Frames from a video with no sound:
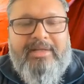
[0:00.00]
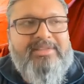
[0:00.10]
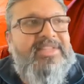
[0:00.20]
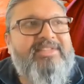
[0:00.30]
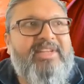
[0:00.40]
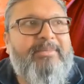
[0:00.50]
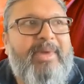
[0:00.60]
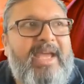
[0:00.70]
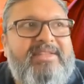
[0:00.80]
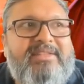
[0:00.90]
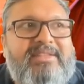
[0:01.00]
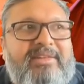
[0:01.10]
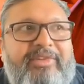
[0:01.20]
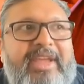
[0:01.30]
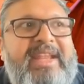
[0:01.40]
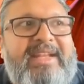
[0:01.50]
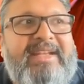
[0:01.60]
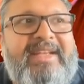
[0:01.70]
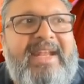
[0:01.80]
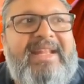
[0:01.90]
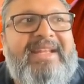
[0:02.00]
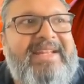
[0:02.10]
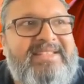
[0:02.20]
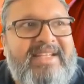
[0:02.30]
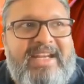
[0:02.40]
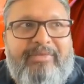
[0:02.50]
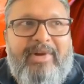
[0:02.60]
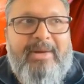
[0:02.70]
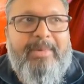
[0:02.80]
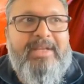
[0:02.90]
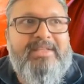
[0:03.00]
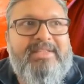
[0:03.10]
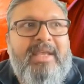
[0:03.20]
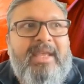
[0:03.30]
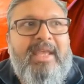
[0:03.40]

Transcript: system has varying data latency requirements,